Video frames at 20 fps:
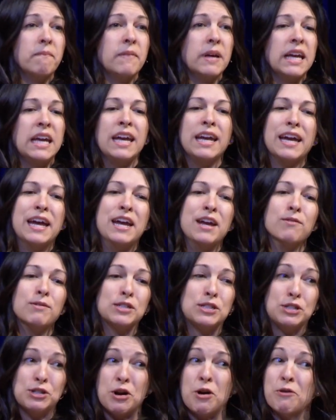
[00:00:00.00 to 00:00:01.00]
he
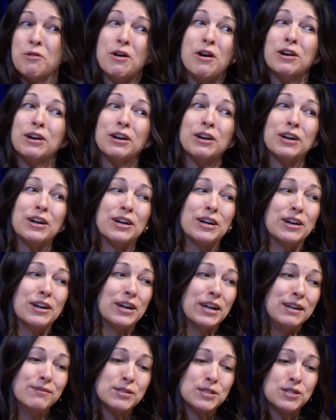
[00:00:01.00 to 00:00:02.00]
was no
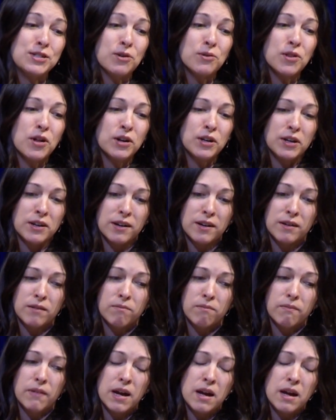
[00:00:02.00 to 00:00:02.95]
longer